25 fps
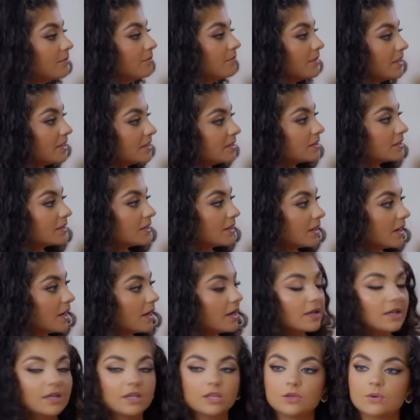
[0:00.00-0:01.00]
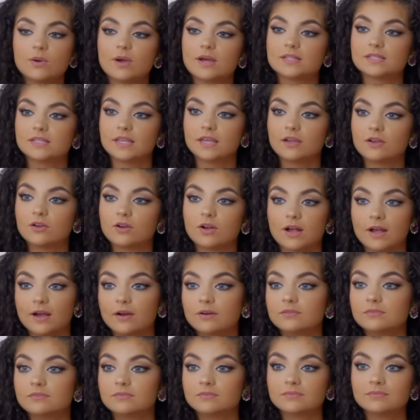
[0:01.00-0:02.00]
Miss Connecticut USA
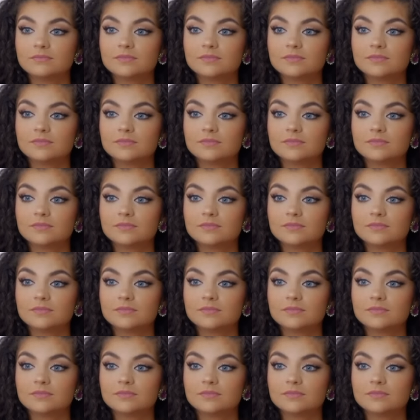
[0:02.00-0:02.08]
crown